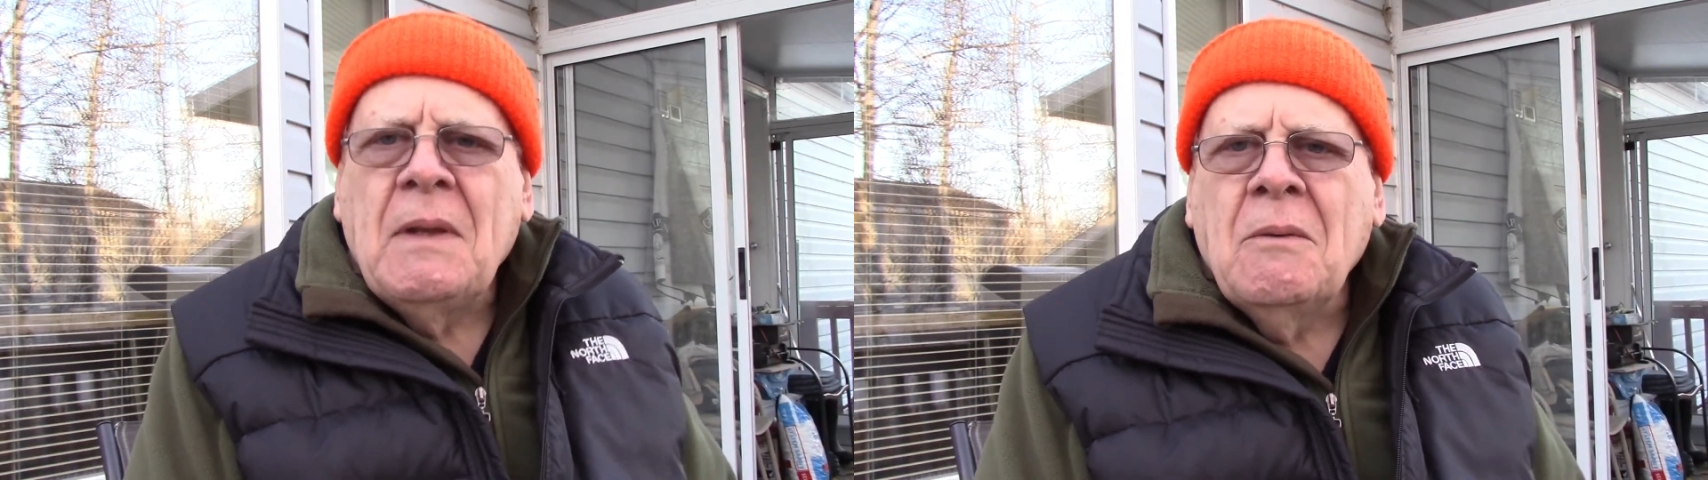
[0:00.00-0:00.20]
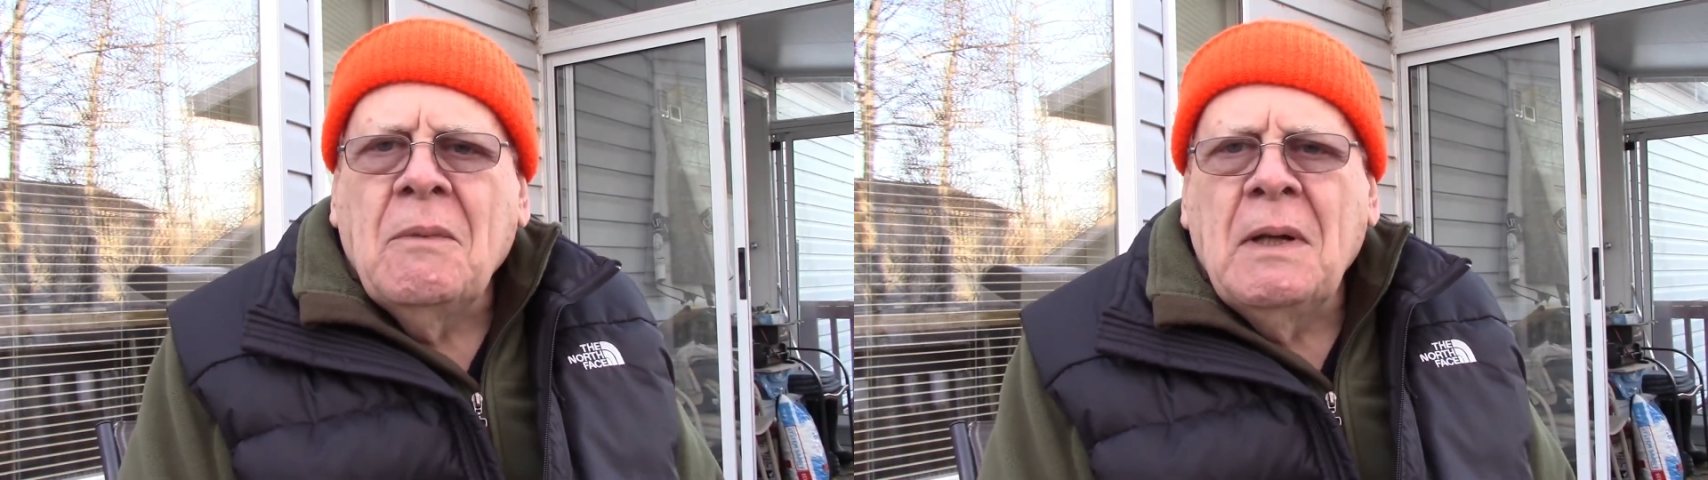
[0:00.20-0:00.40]

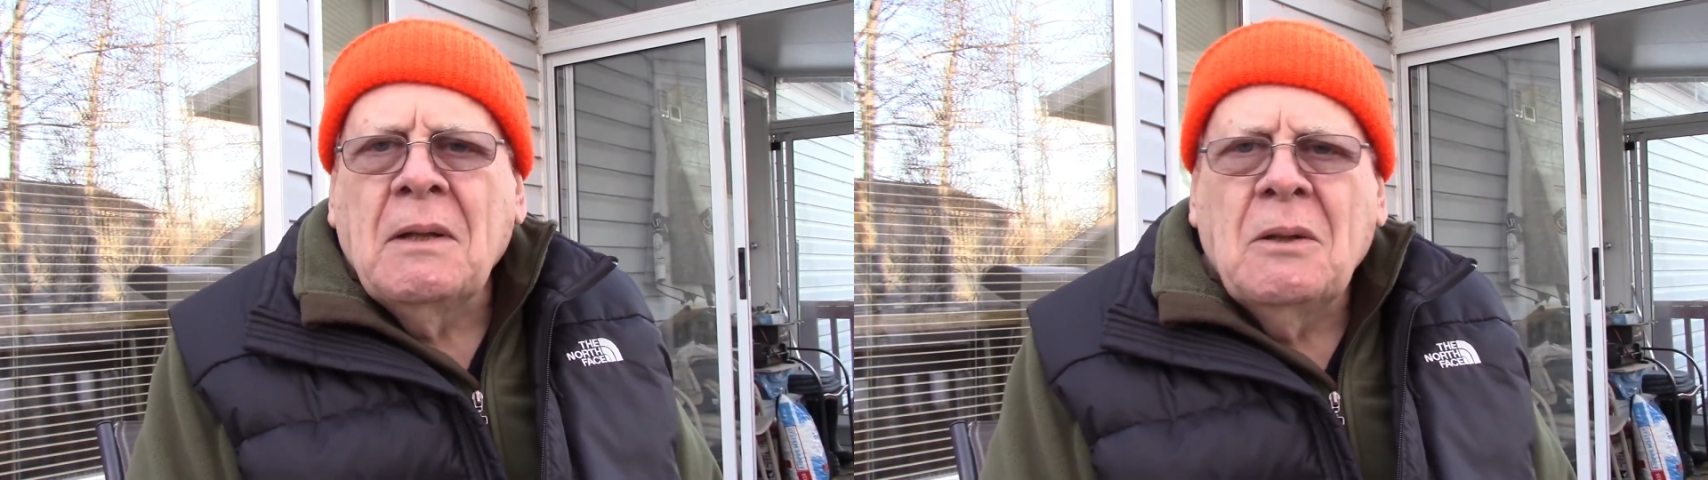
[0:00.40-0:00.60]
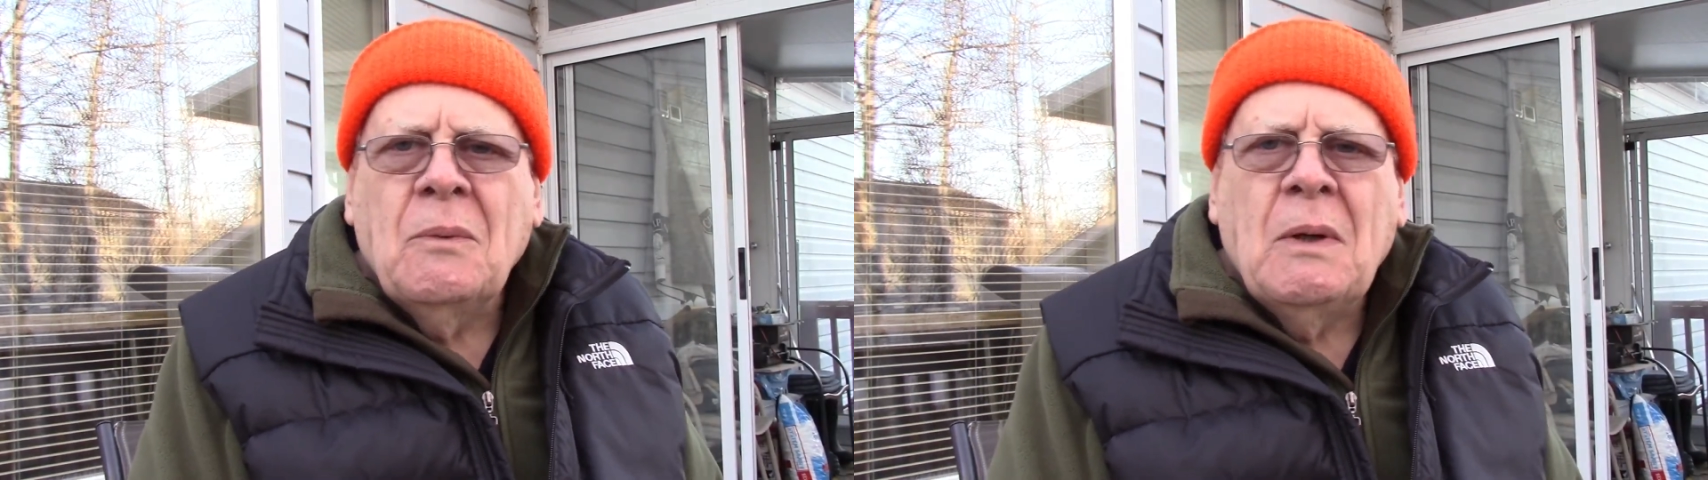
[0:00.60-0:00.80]
when I
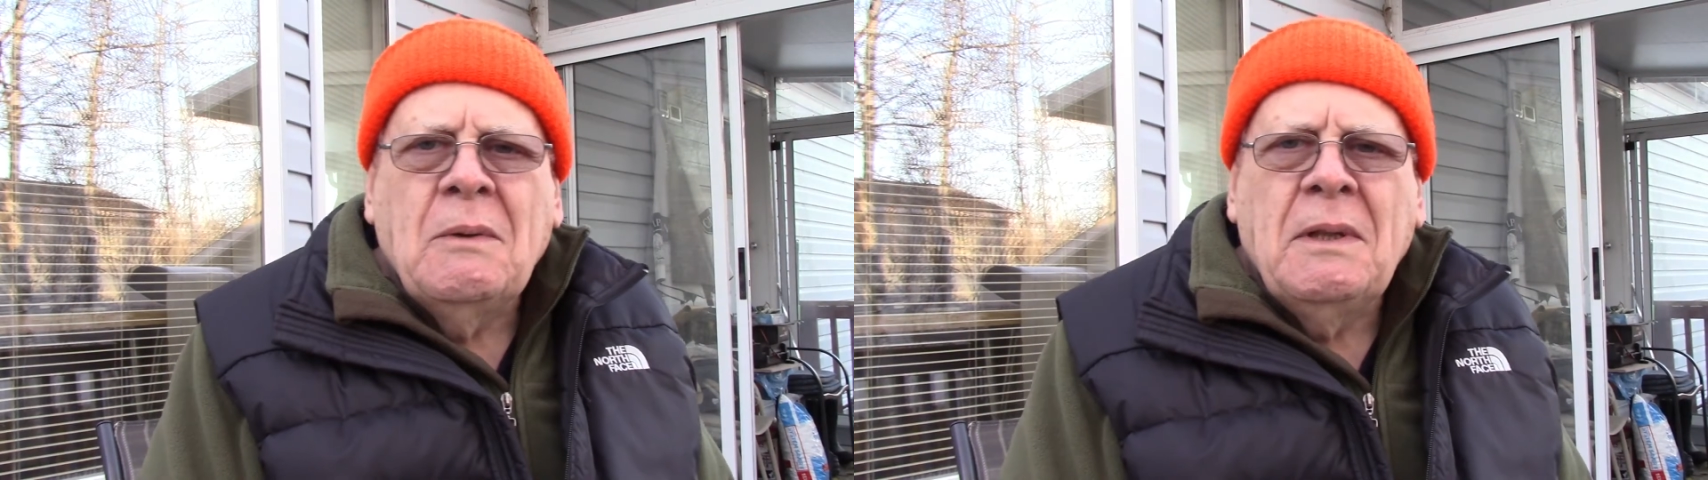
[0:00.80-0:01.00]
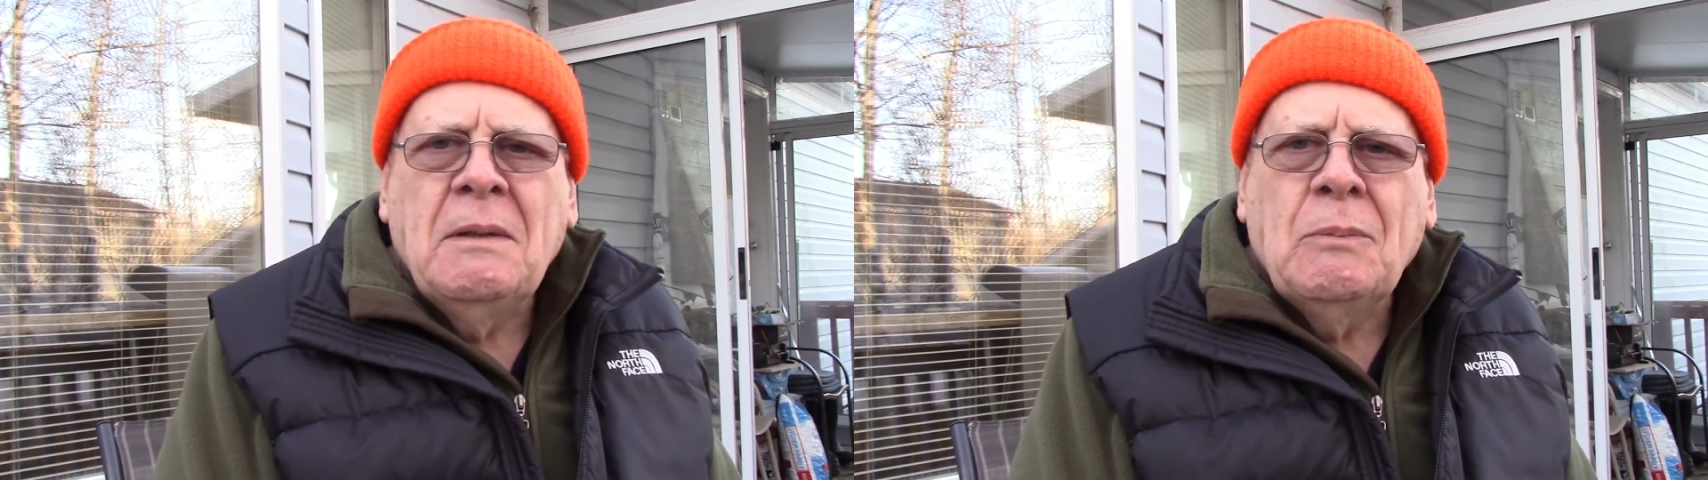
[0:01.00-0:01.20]
go out
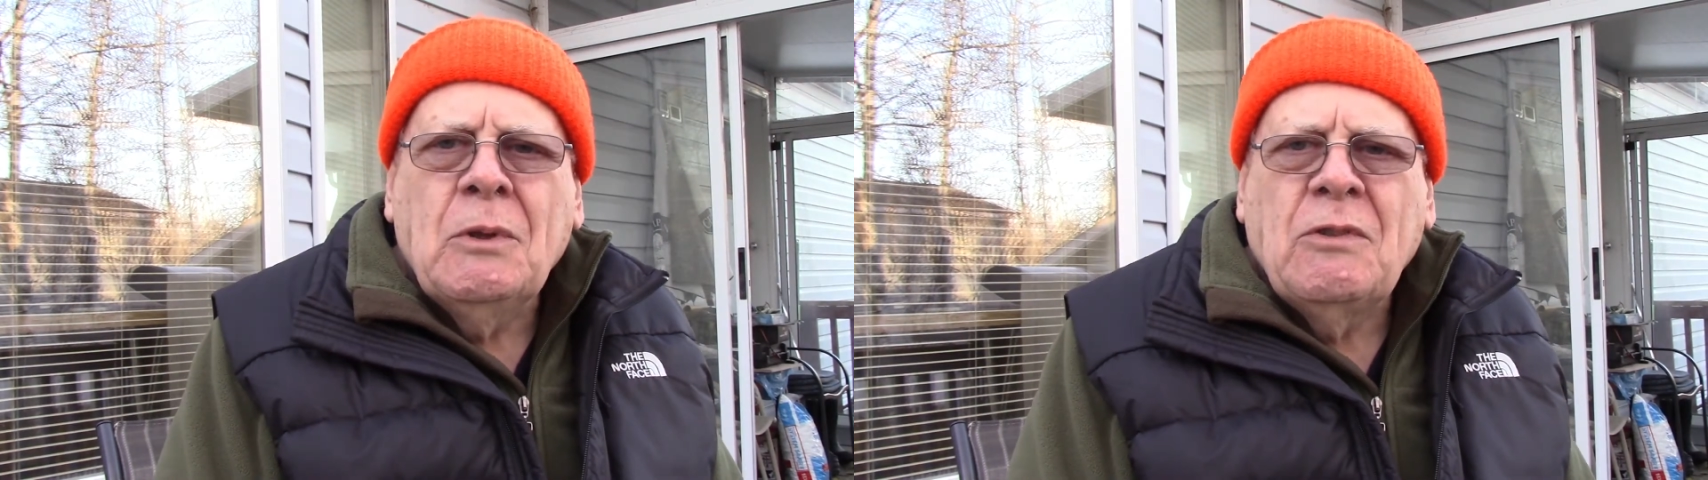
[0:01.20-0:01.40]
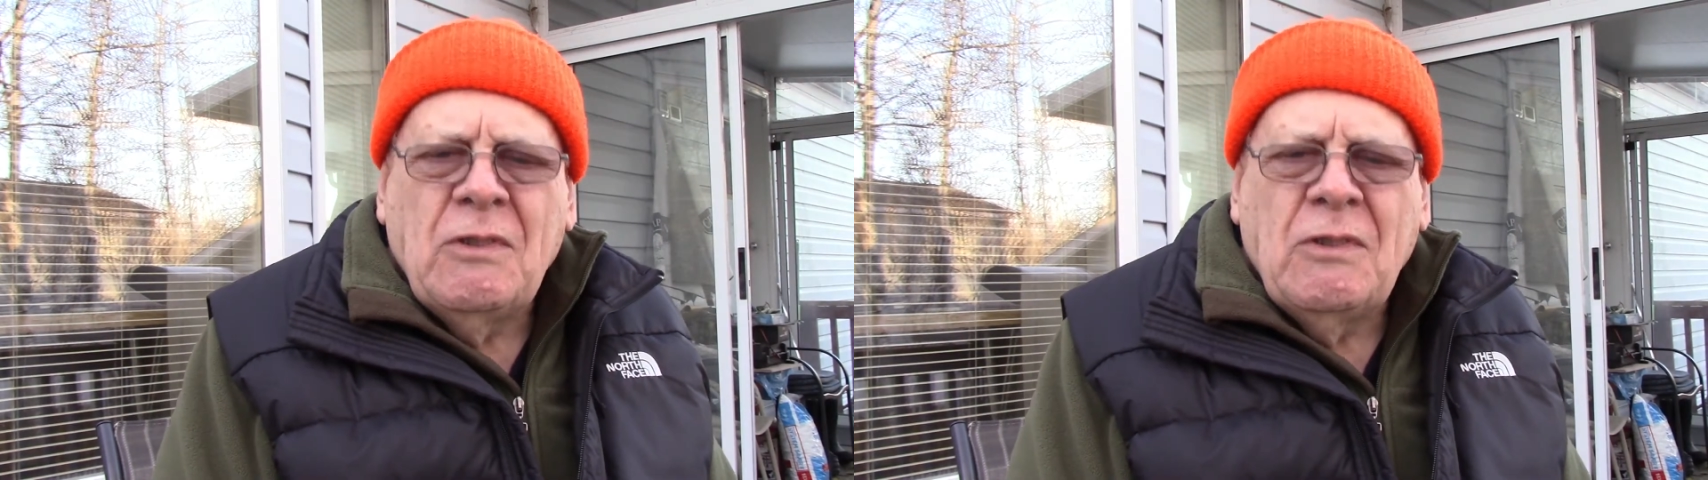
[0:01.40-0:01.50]
in the bush?